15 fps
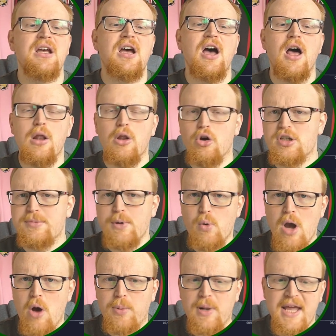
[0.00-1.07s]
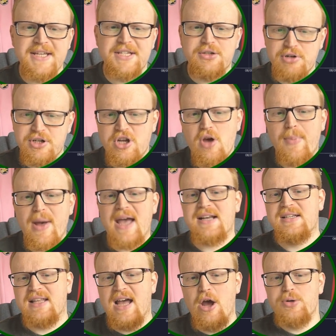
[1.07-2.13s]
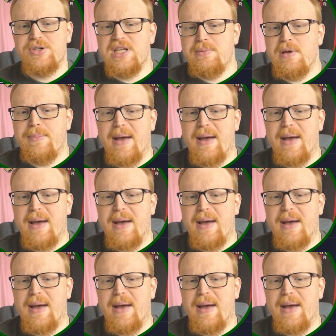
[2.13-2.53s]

and look to be well placed to return back to that OTP